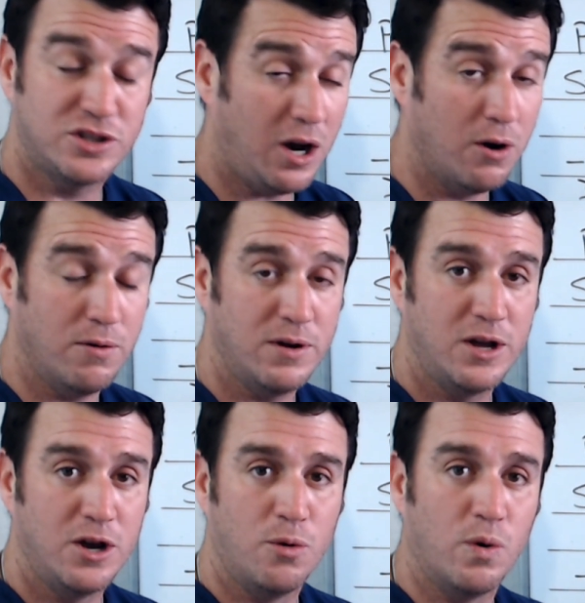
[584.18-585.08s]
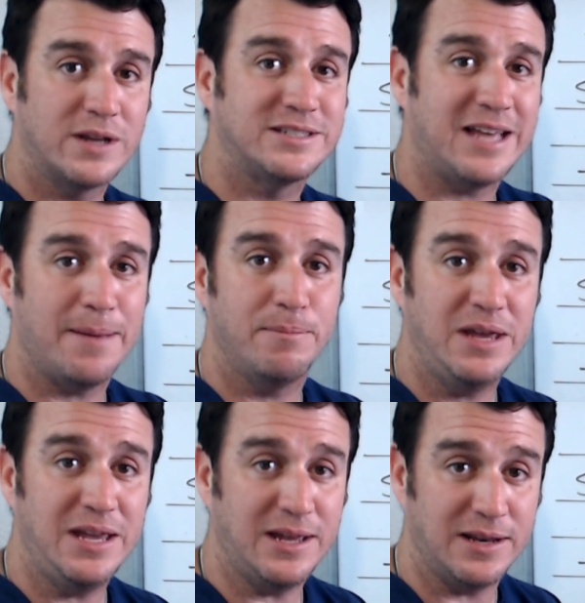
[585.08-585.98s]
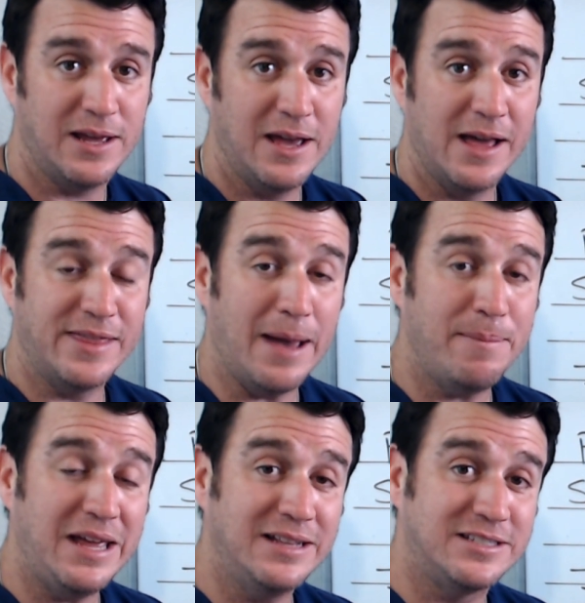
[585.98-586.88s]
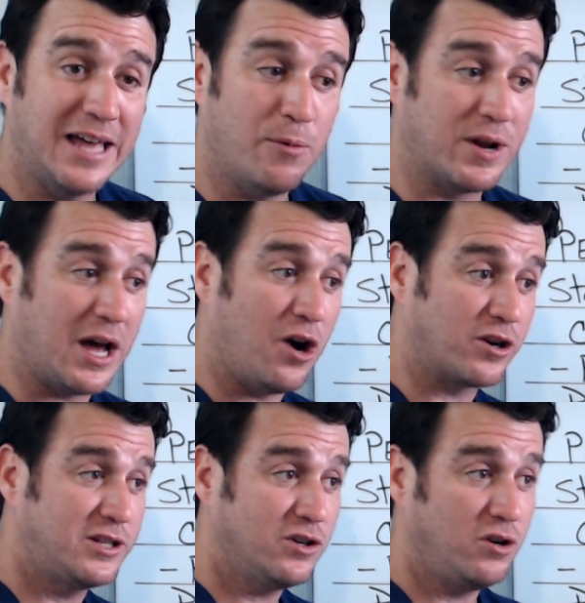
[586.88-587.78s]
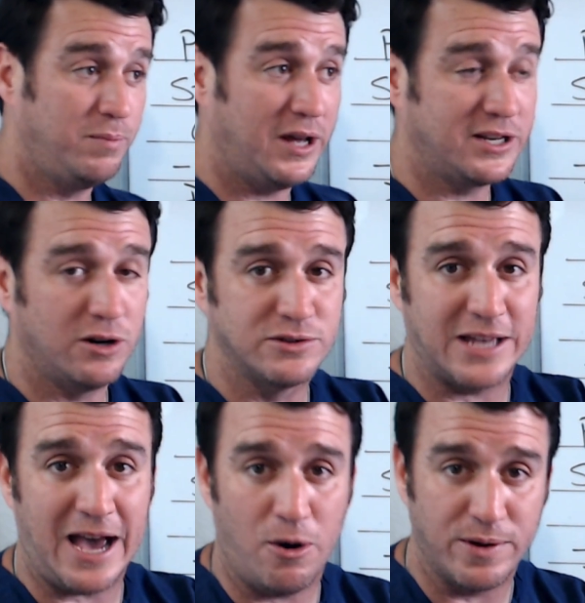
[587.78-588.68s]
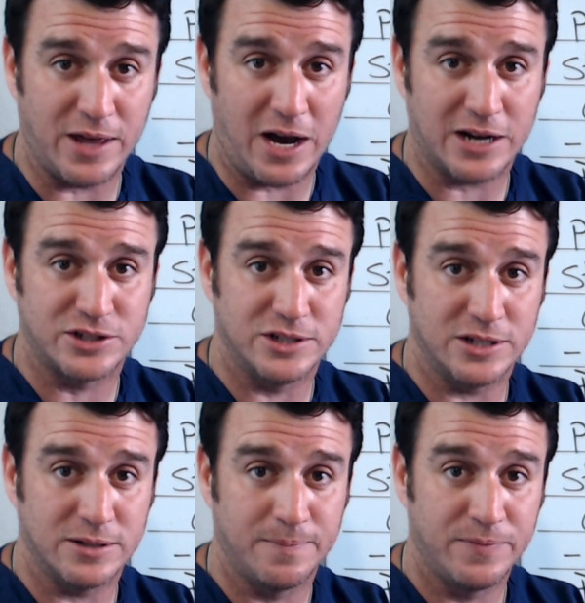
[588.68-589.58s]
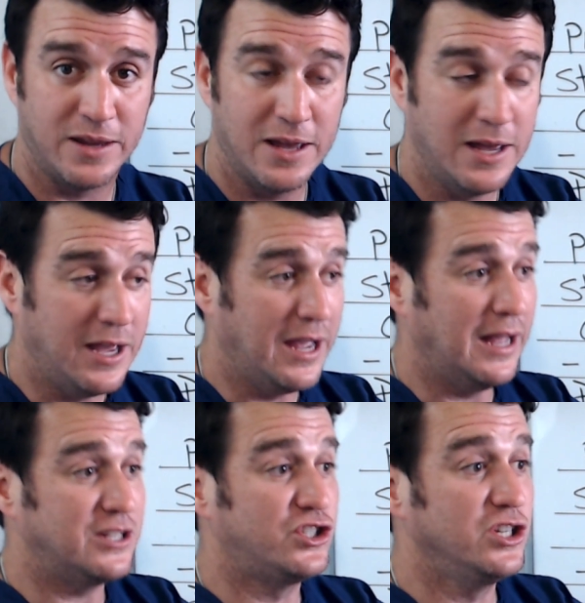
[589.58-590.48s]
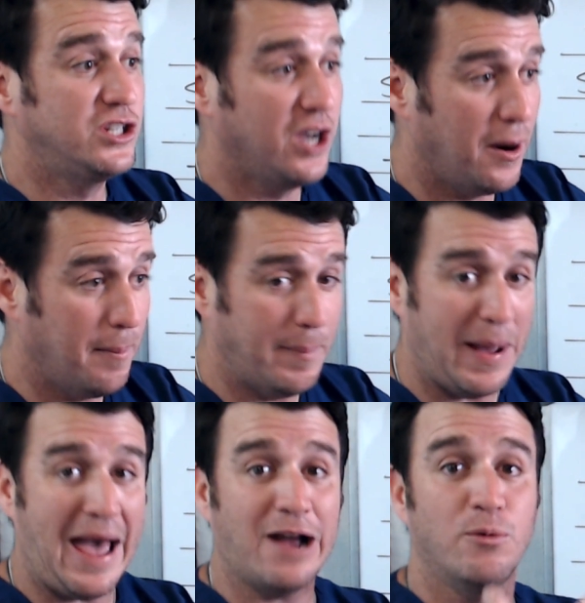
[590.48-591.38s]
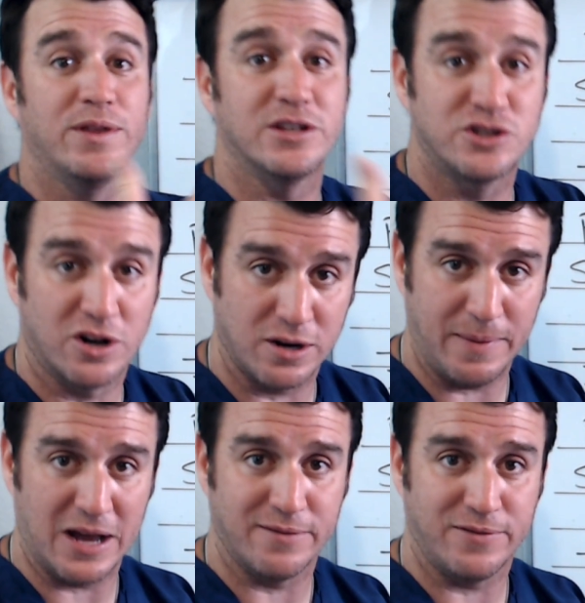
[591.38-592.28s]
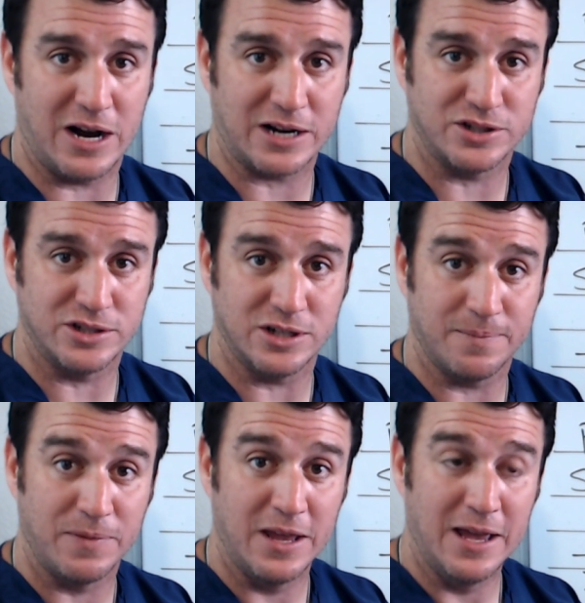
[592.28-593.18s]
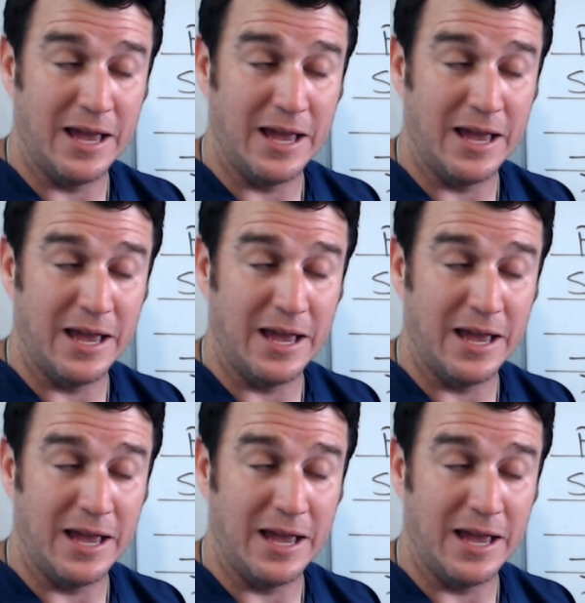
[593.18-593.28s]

So, what does that mean? That means that when arterial blood goes out with oxygen, it should come back with a certain amount of oxygen.